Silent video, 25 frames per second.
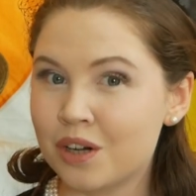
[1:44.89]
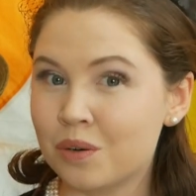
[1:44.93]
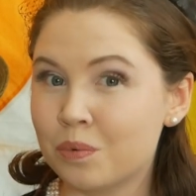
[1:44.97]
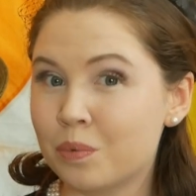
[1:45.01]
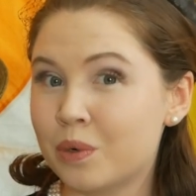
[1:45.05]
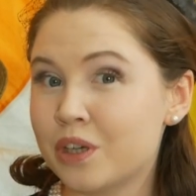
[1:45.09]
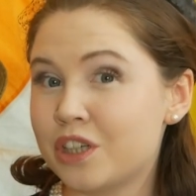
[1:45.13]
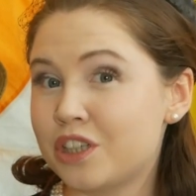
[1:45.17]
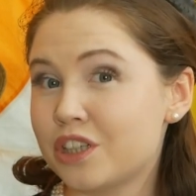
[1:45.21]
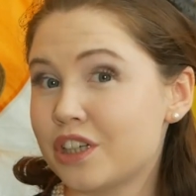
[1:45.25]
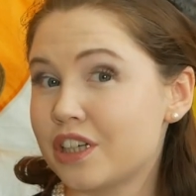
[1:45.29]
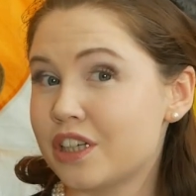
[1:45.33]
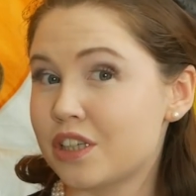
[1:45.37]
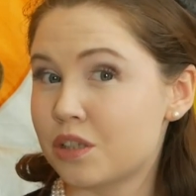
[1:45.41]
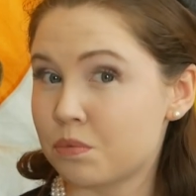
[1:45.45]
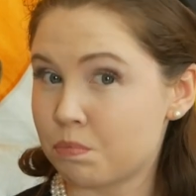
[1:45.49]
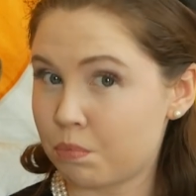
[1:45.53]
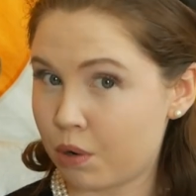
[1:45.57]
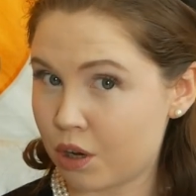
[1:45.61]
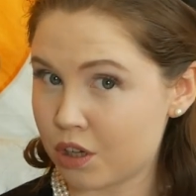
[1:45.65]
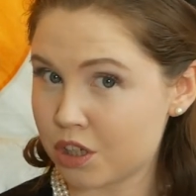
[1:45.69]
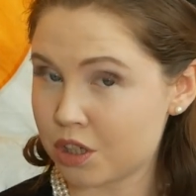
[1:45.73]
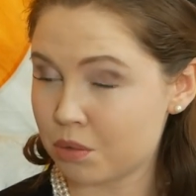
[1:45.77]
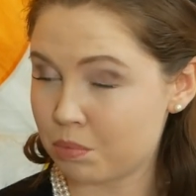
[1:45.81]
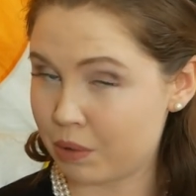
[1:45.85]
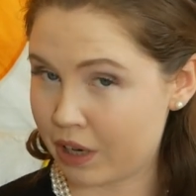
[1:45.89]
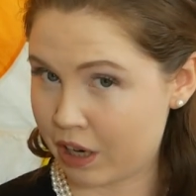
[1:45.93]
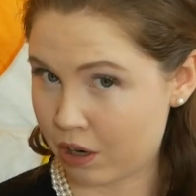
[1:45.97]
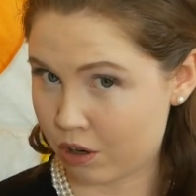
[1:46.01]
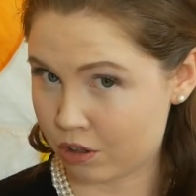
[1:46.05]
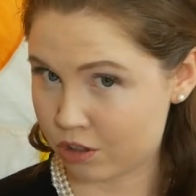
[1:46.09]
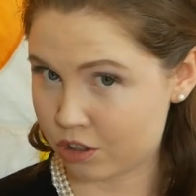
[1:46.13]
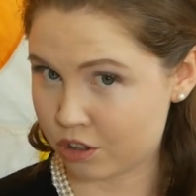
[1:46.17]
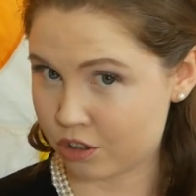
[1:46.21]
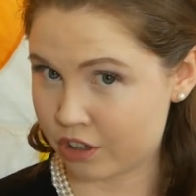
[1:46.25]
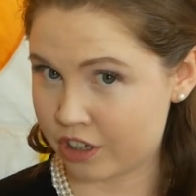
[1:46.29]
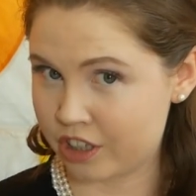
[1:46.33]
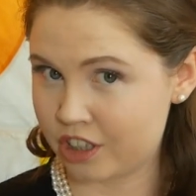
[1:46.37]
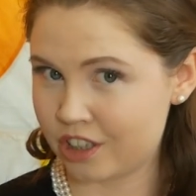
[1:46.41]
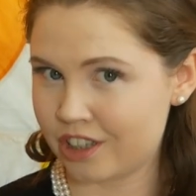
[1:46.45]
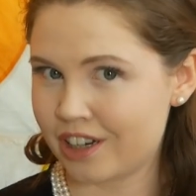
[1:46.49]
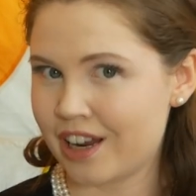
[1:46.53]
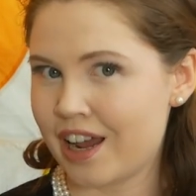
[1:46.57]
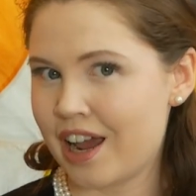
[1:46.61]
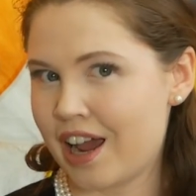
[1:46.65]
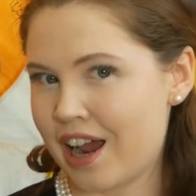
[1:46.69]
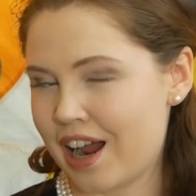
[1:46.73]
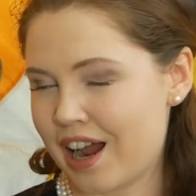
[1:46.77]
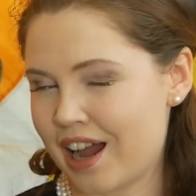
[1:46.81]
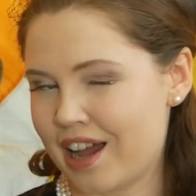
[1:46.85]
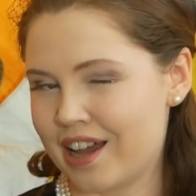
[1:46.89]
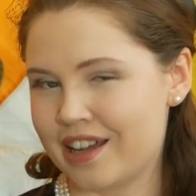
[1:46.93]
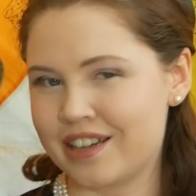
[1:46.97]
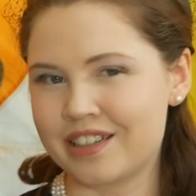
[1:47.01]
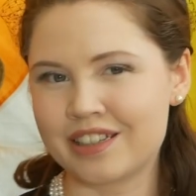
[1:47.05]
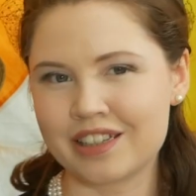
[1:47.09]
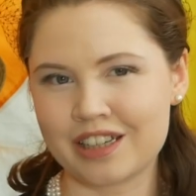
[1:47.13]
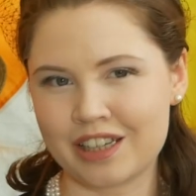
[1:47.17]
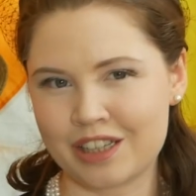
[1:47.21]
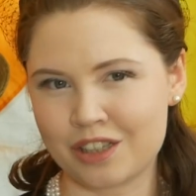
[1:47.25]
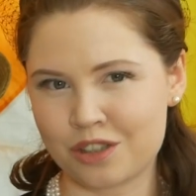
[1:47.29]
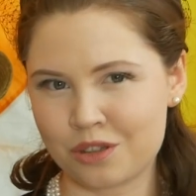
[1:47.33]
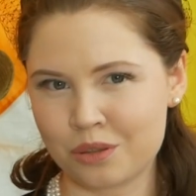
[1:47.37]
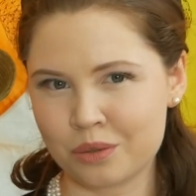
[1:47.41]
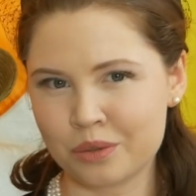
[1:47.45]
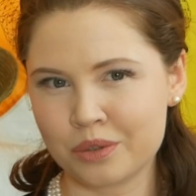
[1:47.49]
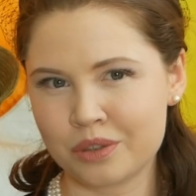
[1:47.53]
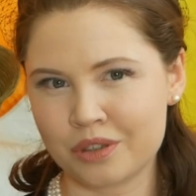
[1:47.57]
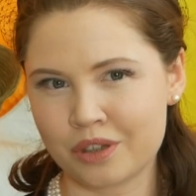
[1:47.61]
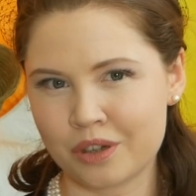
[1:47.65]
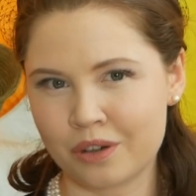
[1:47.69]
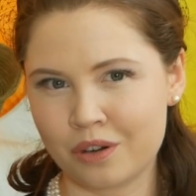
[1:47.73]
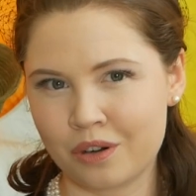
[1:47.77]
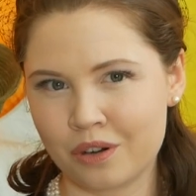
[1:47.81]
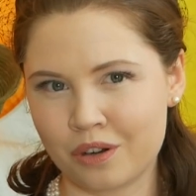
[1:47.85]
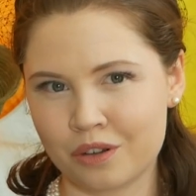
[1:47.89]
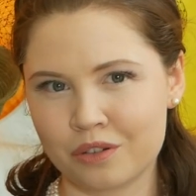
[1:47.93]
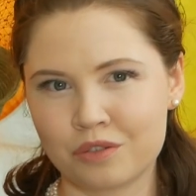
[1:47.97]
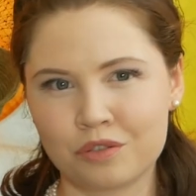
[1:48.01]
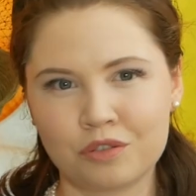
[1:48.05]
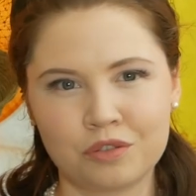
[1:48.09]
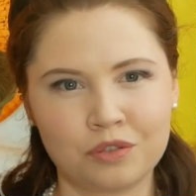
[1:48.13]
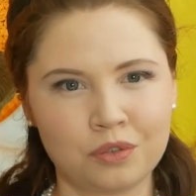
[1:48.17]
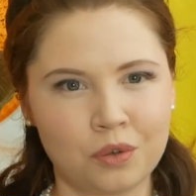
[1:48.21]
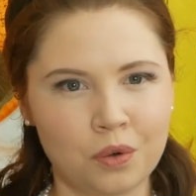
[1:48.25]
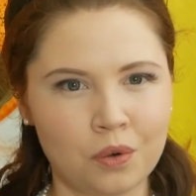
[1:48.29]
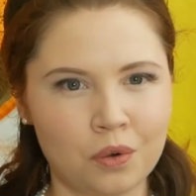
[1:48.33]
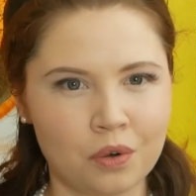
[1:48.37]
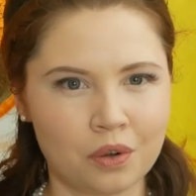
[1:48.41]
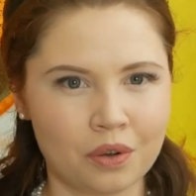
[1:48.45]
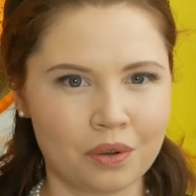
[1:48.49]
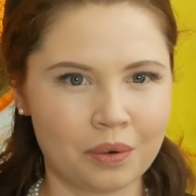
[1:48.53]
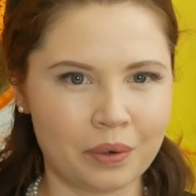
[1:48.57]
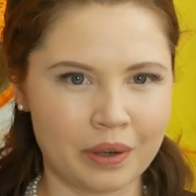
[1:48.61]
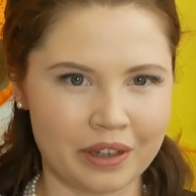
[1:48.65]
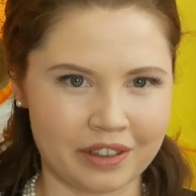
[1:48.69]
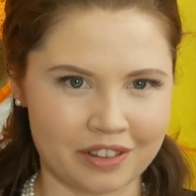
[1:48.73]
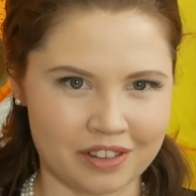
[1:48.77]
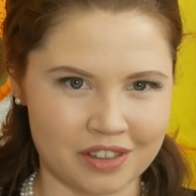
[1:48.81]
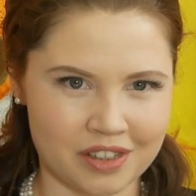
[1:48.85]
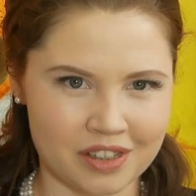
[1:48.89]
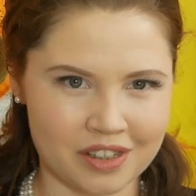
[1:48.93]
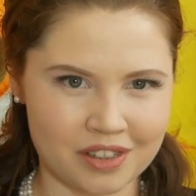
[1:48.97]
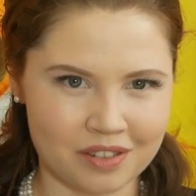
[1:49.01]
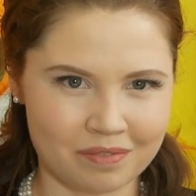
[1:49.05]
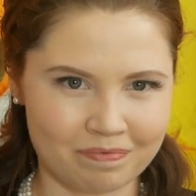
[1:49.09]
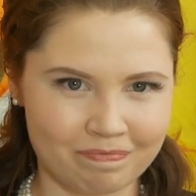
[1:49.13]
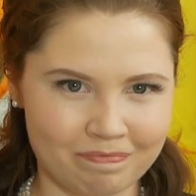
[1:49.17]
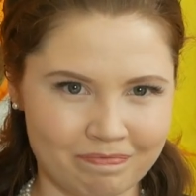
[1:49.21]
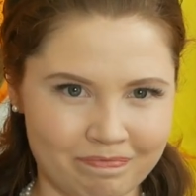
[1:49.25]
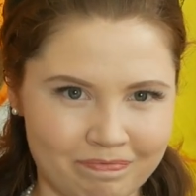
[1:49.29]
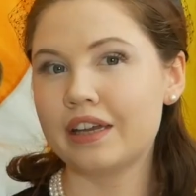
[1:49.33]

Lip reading: which is possibly ostrich, and it's also got four quills.